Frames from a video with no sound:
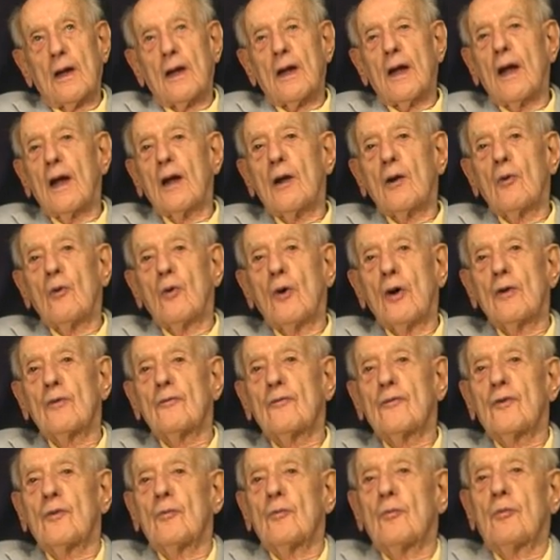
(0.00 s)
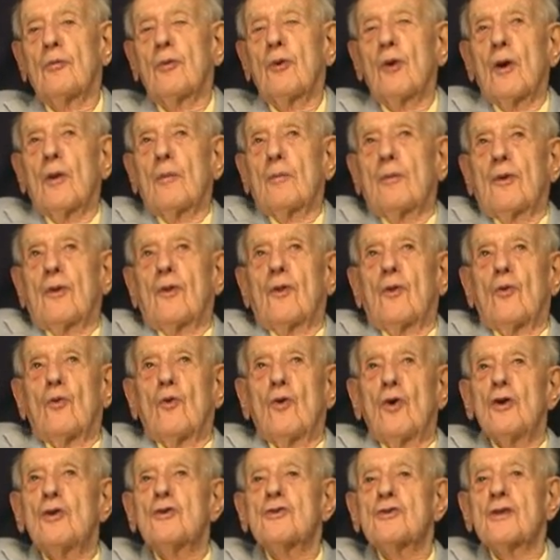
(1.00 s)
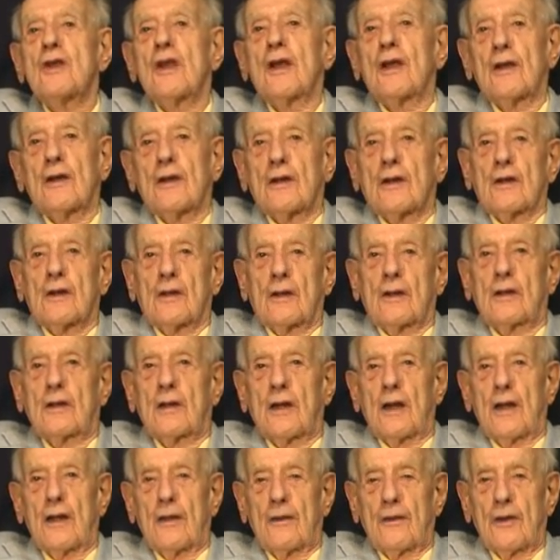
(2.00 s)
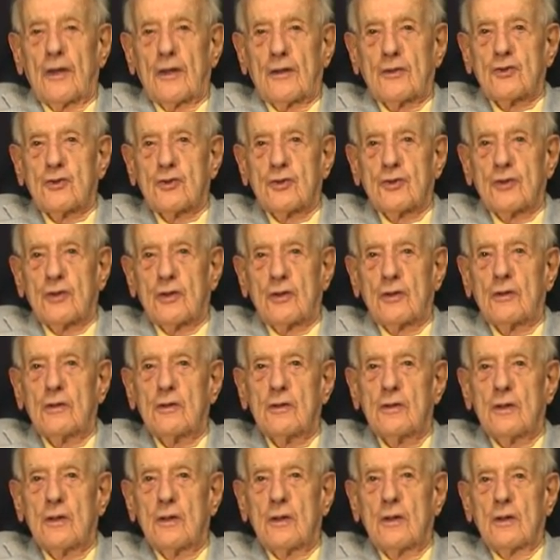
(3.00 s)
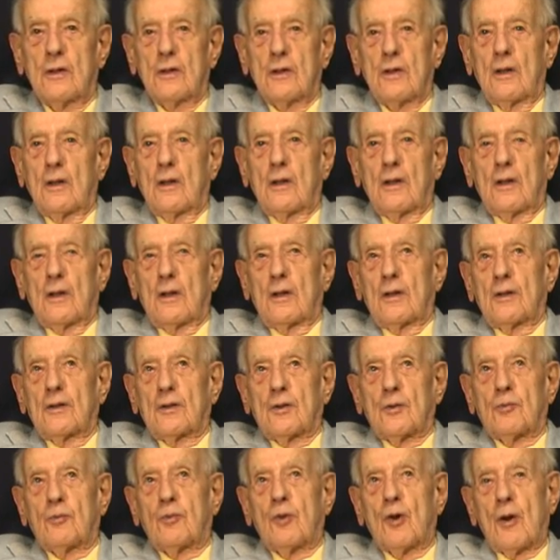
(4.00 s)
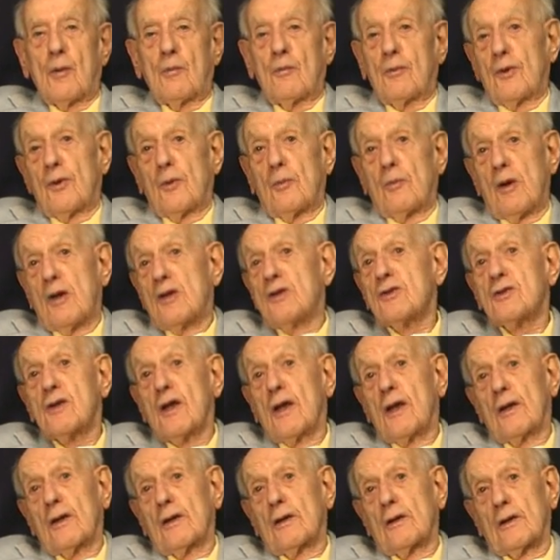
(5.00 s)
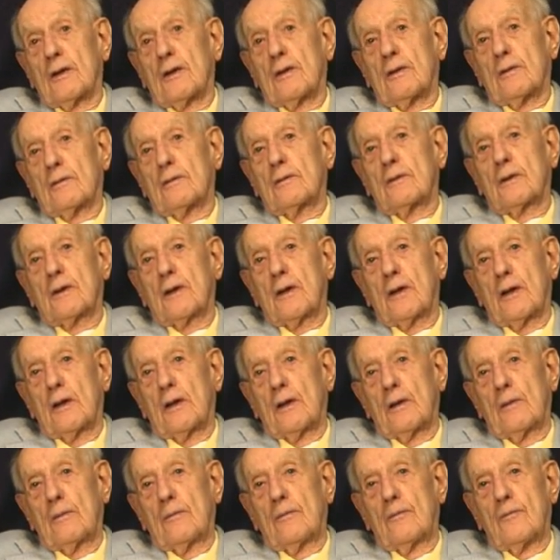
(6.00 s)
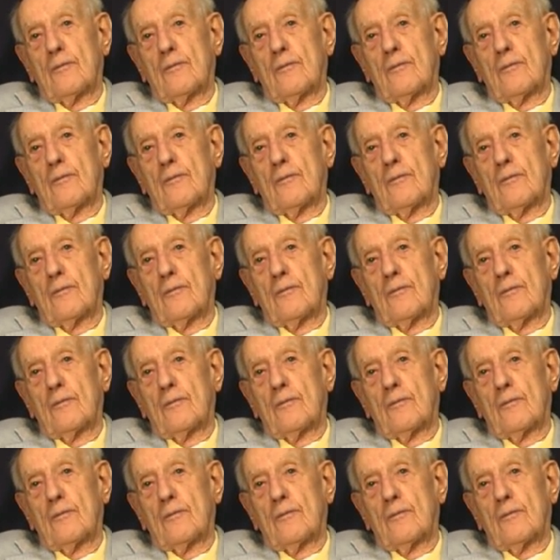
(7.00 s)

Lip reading: car went from probably the worst handling car that year to probably the best handling car.